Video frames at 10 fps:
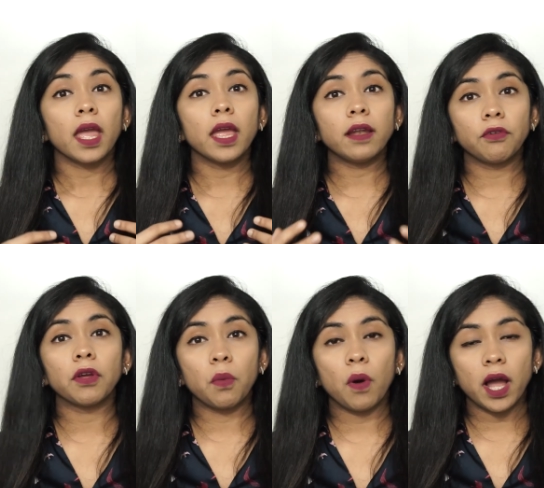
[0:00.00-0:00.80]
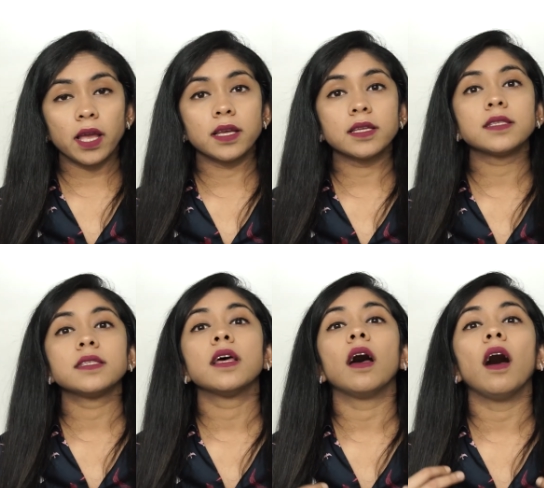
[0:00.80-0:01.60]
it
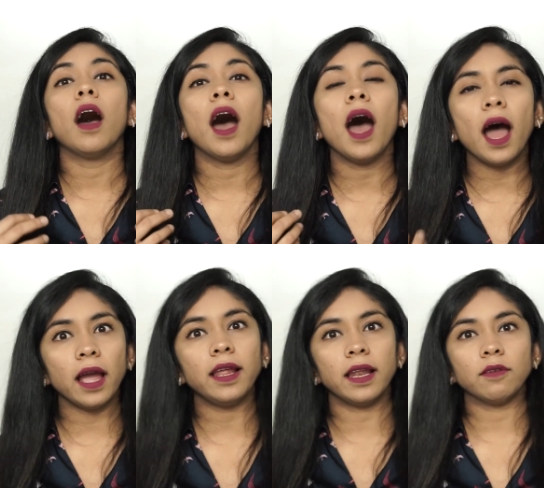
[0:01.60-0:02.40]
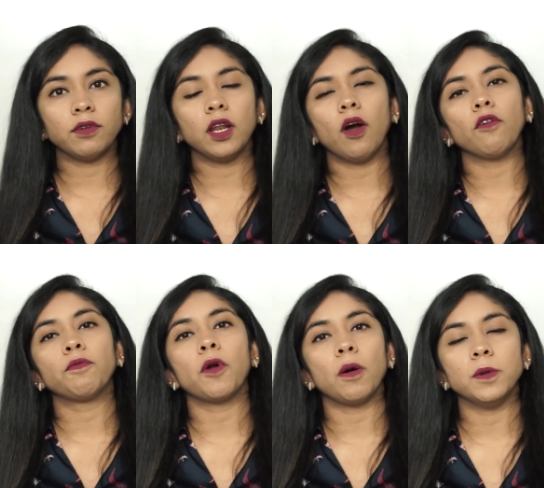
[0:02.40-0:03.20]
requires a high level
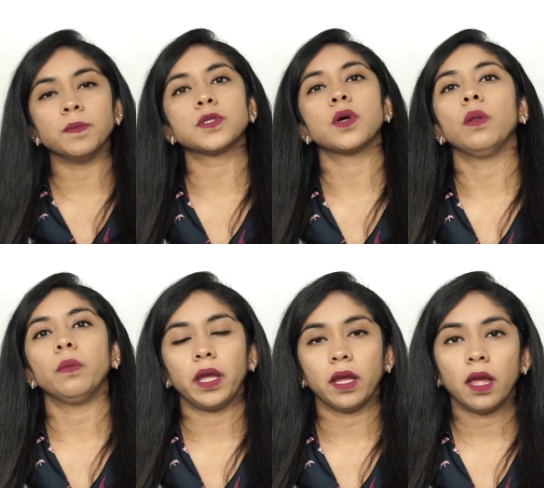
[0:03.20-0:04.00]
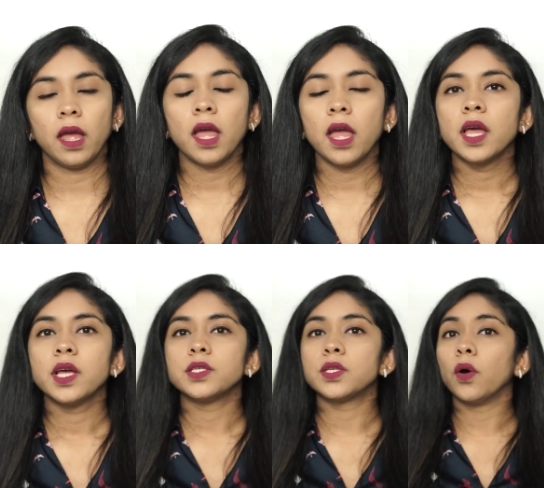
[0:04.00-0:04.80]
of problem solving.
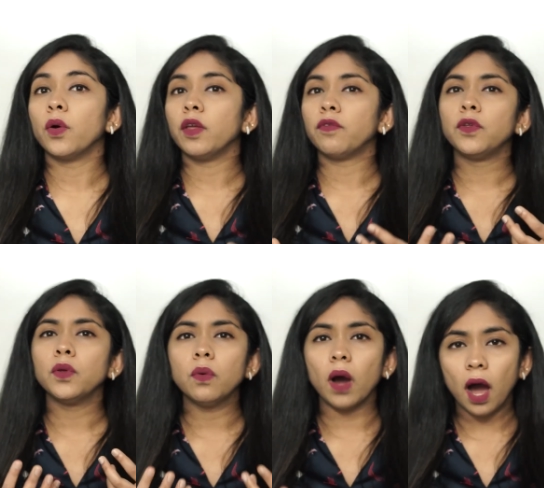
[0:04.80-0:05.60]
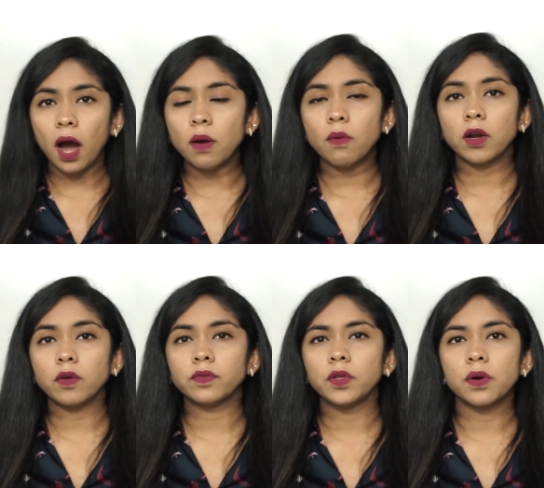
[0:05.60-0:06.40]
So, if you are one
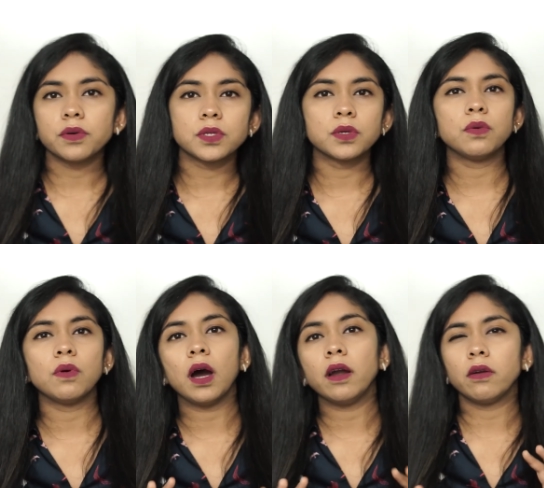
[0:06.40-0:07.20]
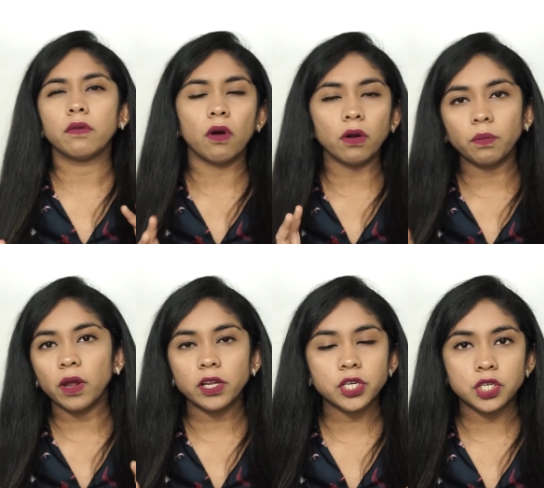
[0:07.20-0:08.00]
of those who are not
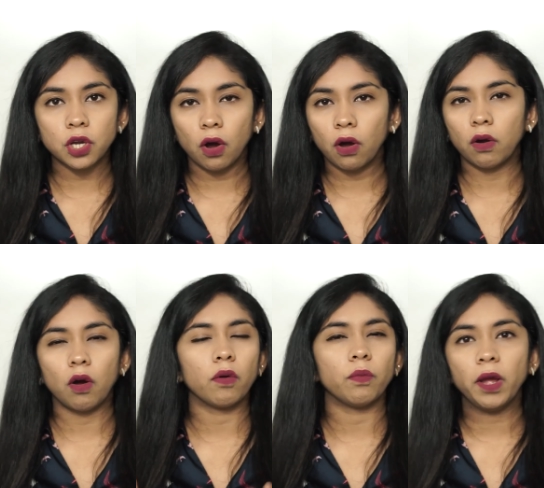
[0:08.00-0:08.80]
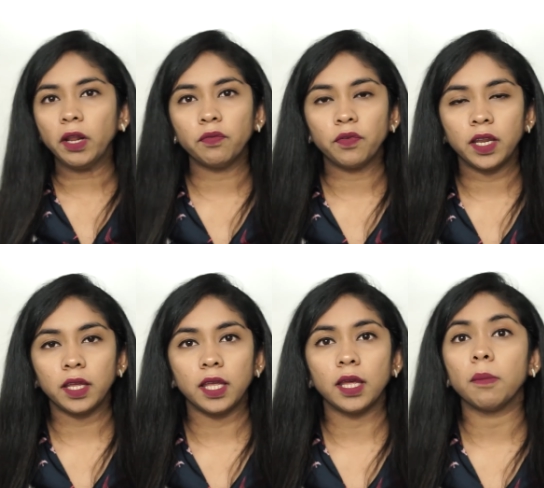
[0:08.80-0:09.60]
very sure or very
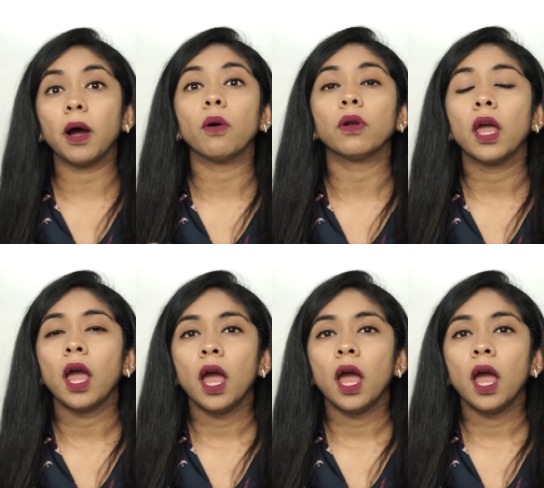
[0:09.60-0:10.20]
finicky about